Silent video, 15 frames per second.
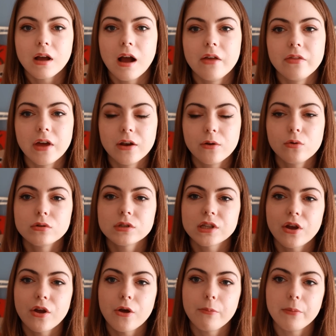And then
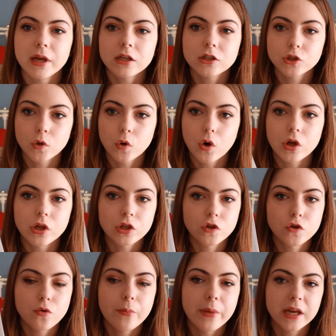also make sure
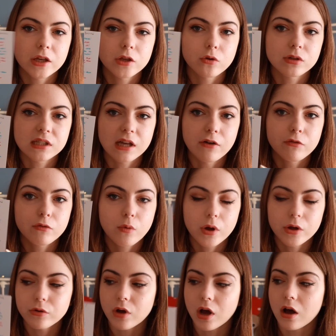you make yourself
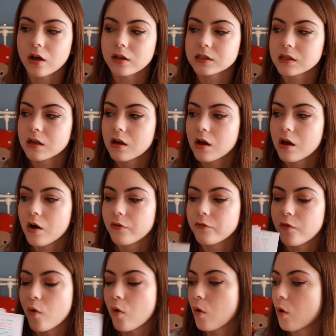quote cards
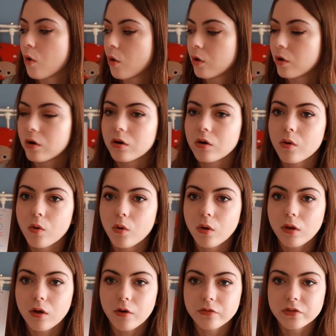for
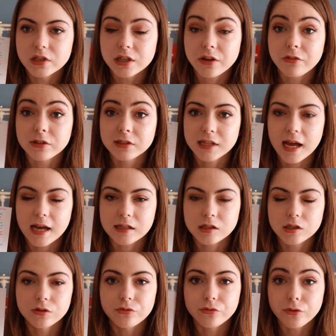all of the different
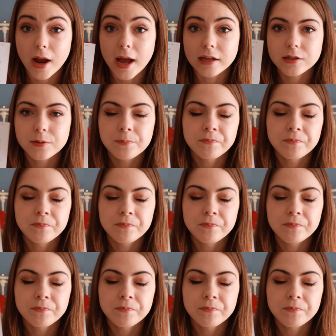texts you've read.